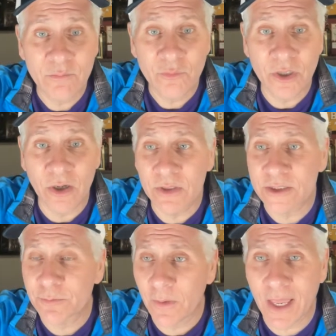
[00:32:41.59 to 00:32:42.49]

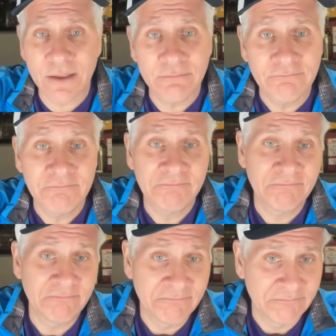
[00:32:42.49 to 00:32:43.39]
Let's play
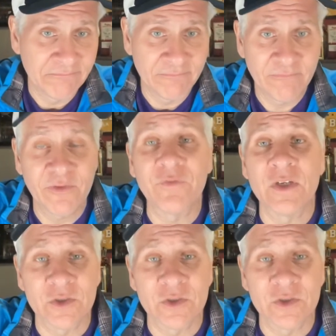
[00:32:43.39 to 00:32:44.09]
15